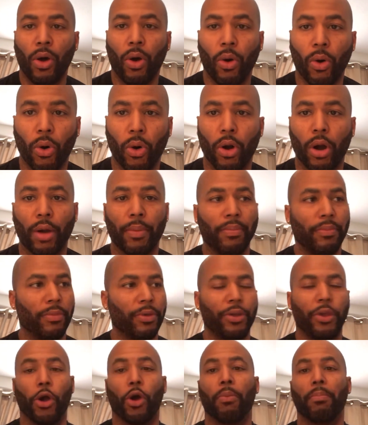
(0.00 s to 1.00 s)
or
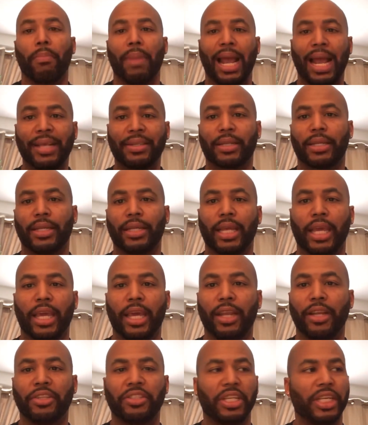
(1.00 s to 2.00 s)
your masculine
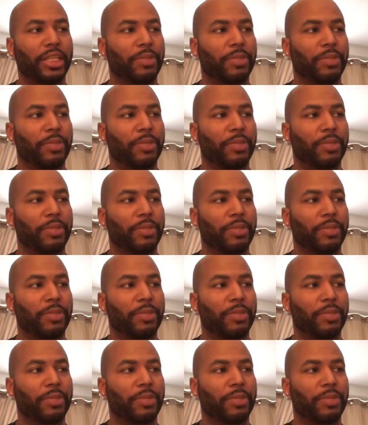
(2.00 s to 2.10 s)
energy